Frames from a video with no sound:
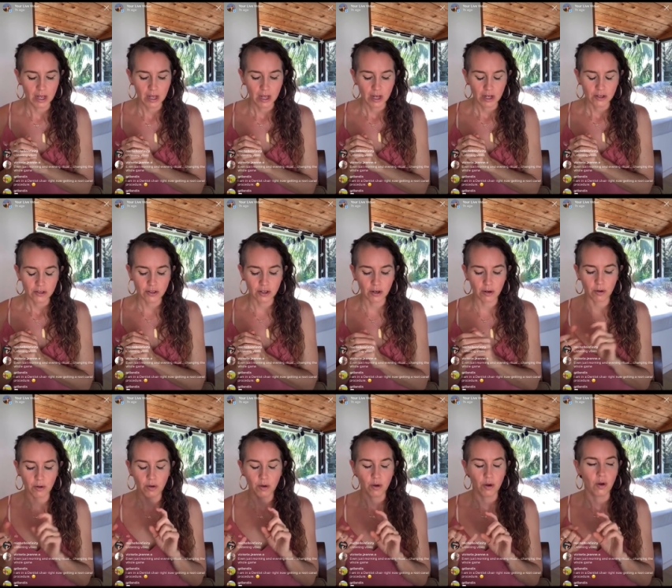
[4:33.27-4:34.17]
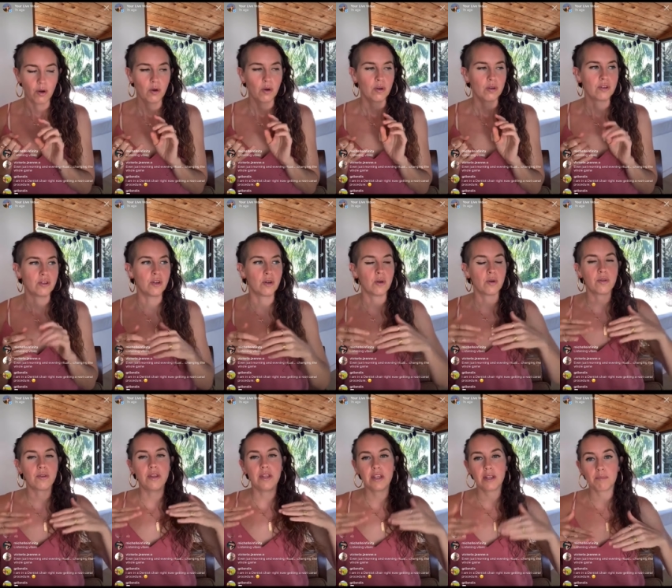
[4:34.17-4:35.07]
So so
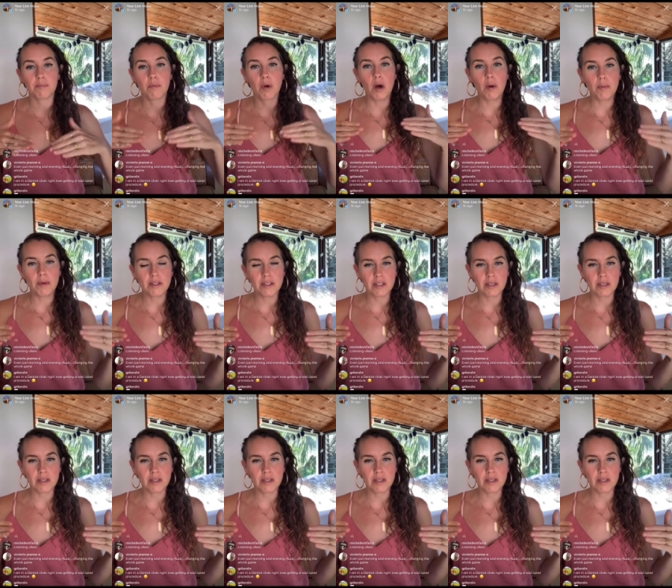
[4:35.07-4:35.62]
the moments in